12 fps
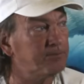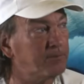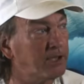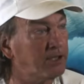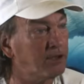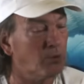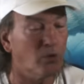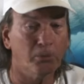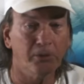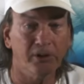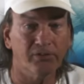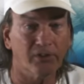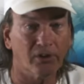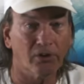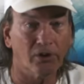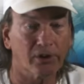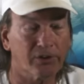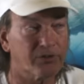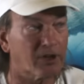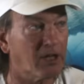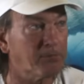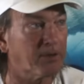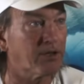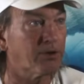and there will be for the longest
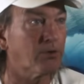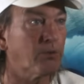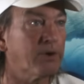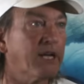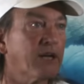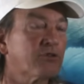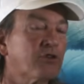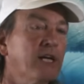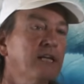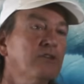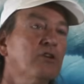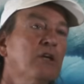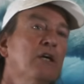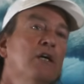time. I don't know when that'll change.